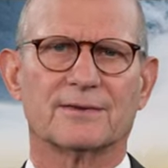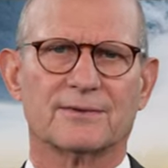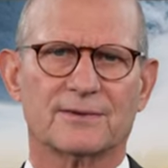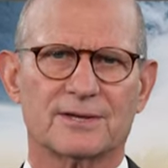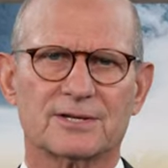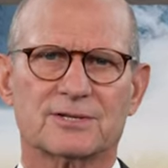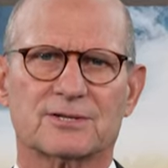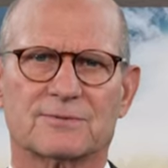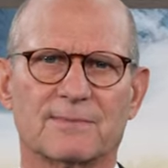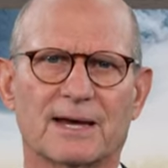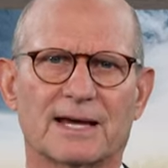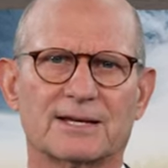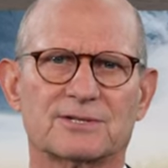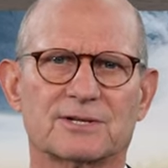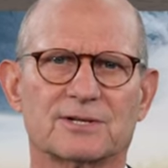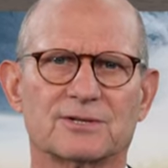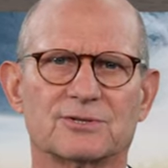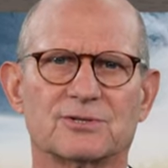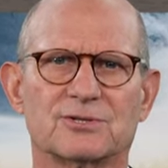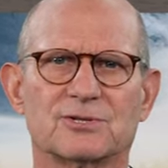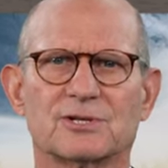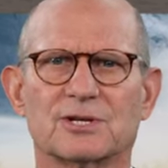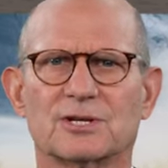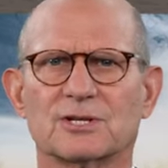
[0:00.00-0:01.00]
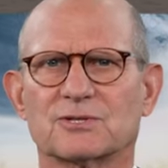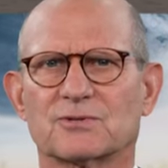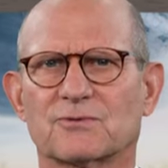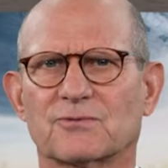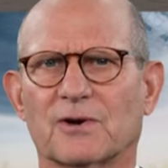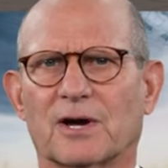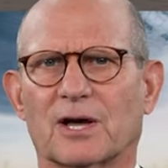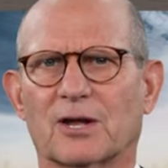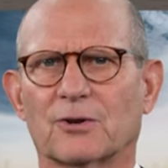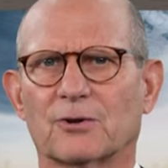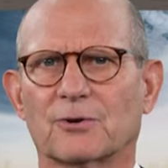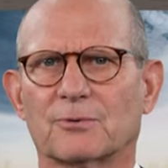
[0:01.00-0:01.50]
This message is
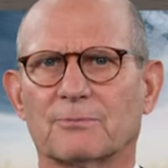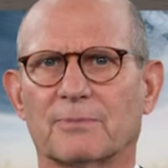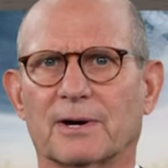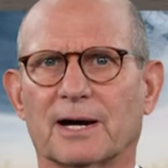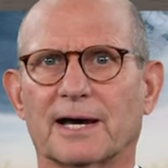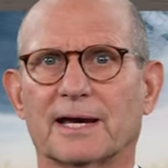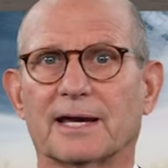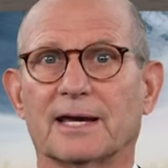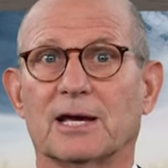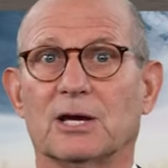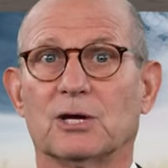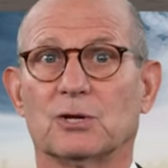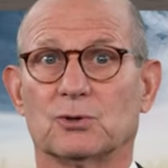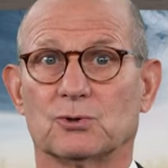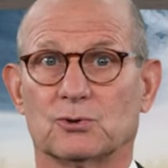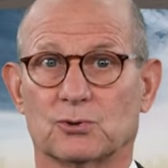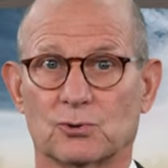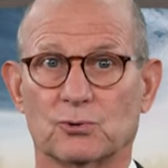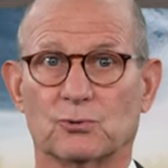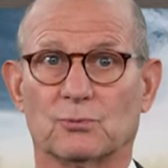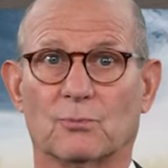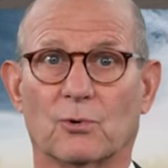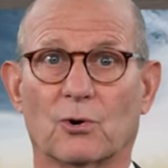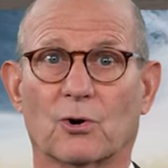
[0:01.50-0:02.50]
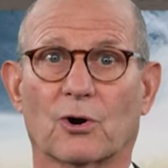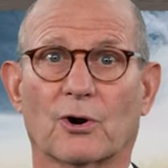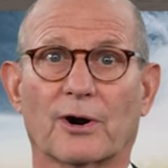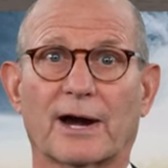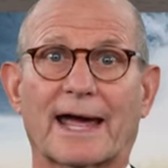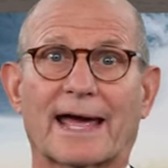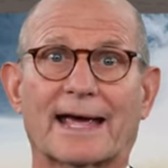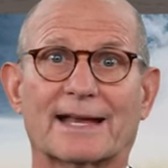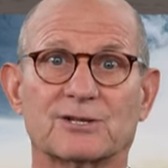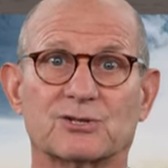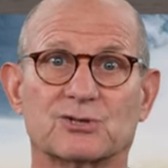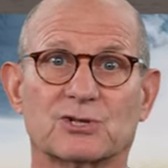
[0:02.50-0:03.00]
followed by two more
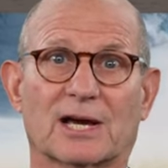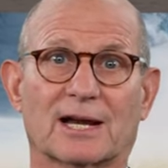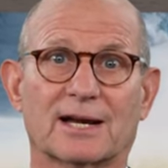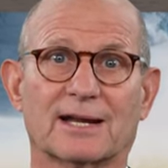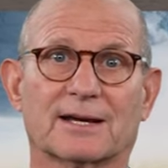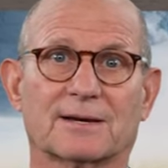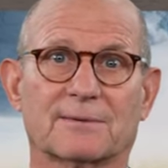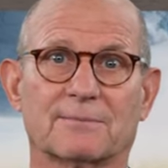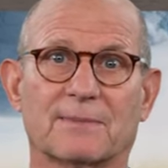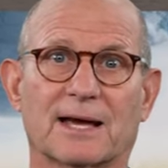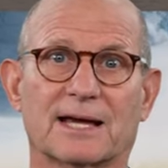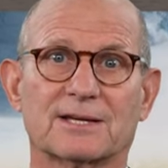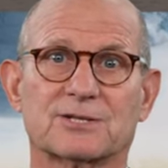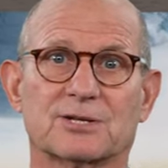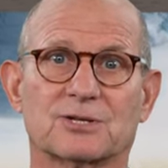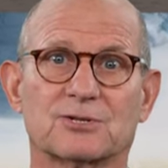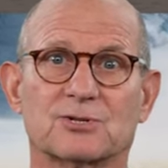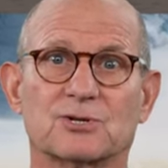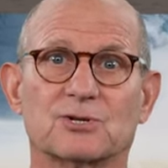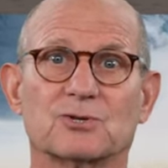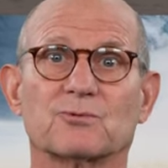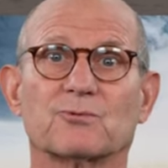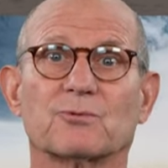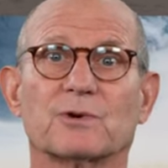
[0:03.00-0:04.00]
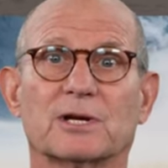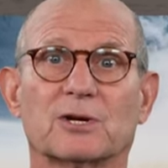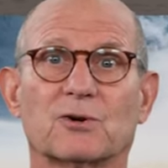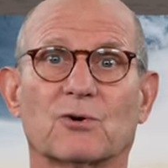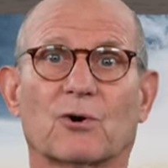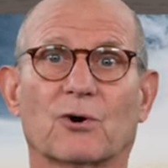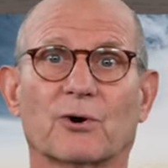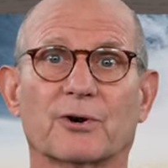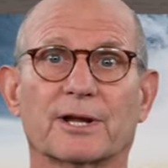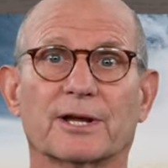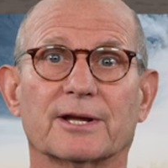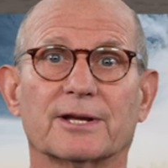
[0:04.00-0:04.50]
angelic messages
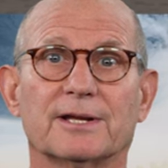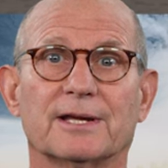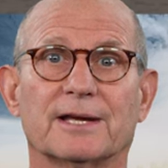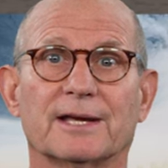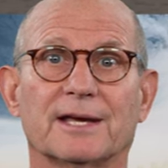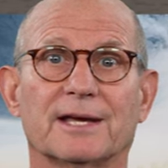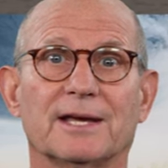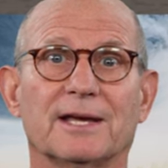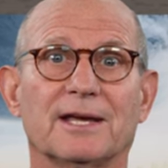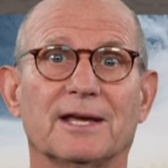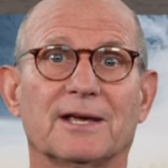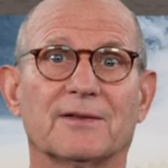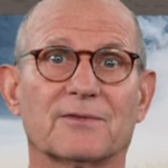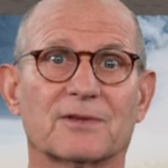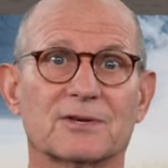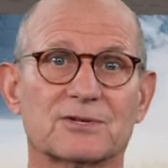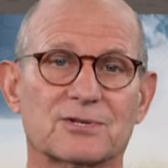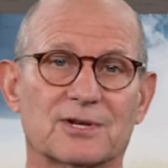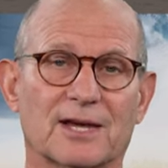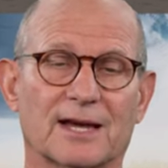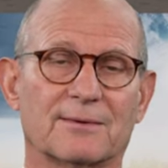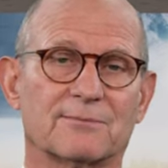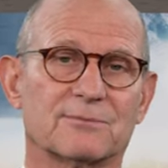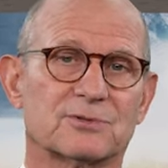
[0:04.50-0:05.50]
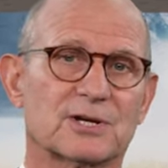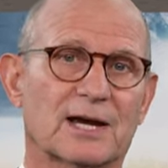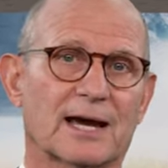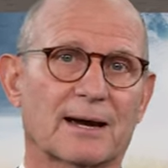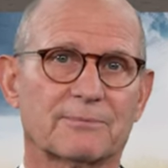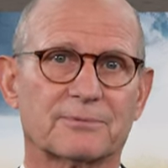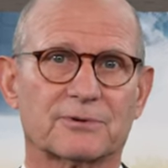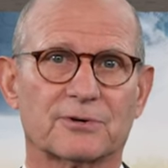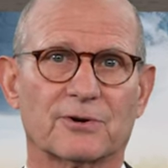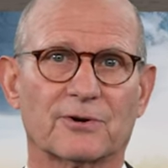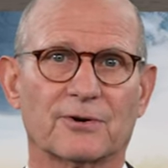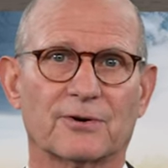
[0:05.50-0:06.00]
recorded in the same
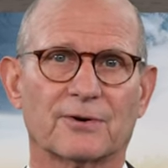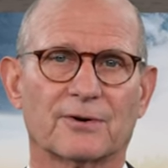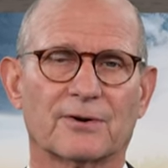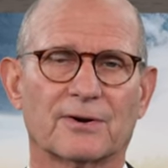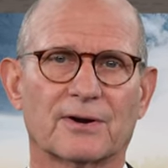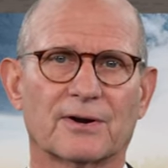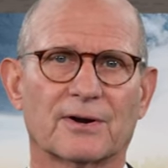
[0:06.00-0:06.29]
chapter.